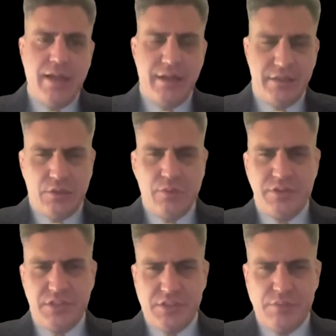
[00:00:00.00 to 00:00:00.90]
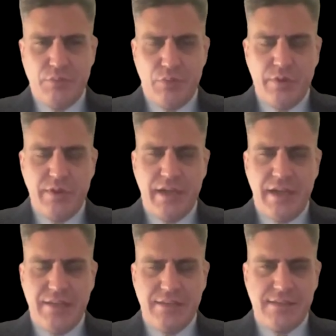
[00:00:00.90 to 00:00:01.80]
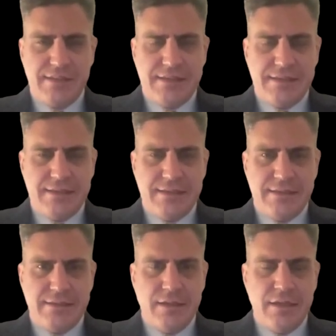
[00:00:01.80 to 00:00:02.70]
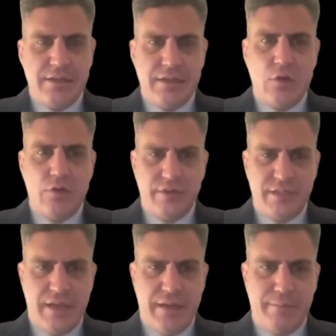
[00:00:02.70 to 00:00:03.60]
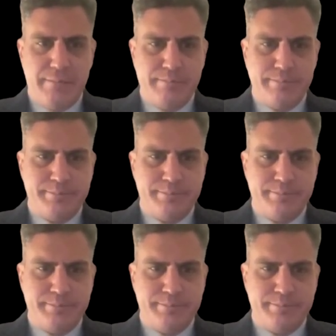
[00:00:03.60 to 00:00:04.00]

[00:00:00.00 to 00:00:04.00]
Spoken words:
It's almost as important as the overtime,